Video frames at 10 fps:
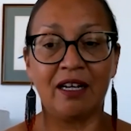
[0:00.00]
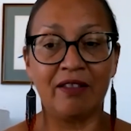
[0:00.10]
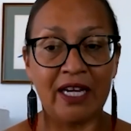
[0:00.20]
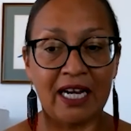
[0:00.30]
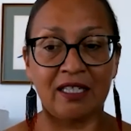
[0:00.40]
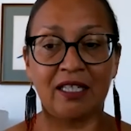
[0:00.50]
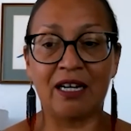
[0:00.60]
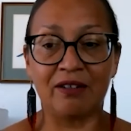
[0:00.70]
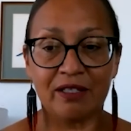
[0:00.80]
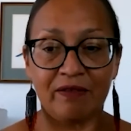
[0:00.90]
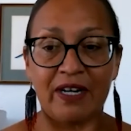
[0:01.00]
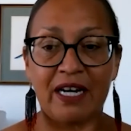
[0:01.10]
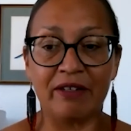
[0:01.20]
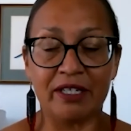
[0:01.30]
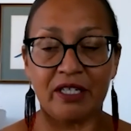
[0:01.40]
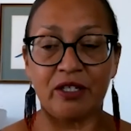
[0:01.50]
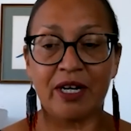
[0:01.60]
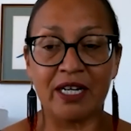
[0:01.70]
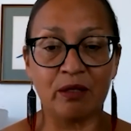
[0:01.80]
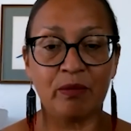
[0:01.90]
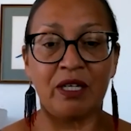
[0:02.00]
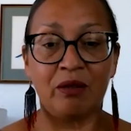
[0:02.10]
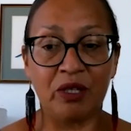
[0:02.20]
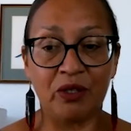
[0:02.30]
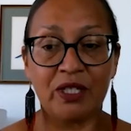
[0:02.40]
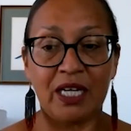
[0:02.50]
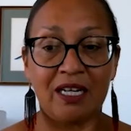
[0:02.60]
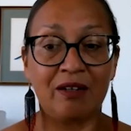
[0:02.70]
that allows the virus to transmit and mutate,